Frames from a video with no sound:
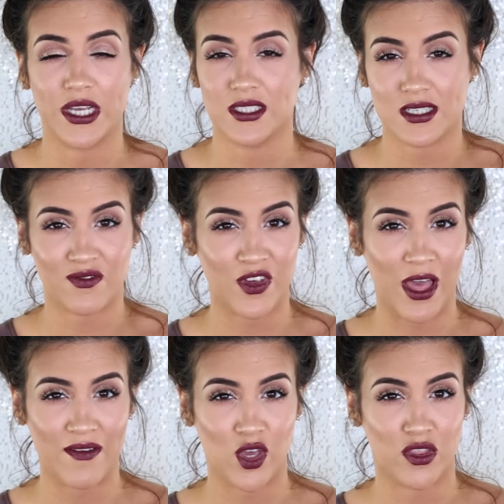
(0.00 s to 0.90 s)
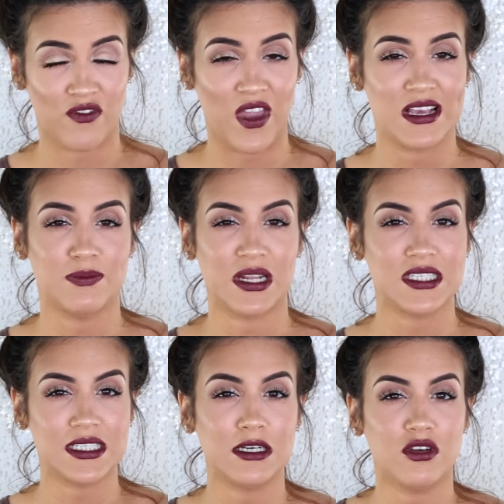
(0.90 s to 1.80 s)
It doesn't feel heavy on the face, but it
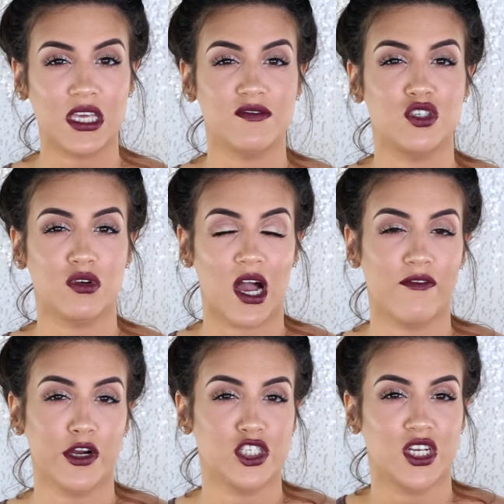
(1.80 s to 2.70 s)
still gives you coverage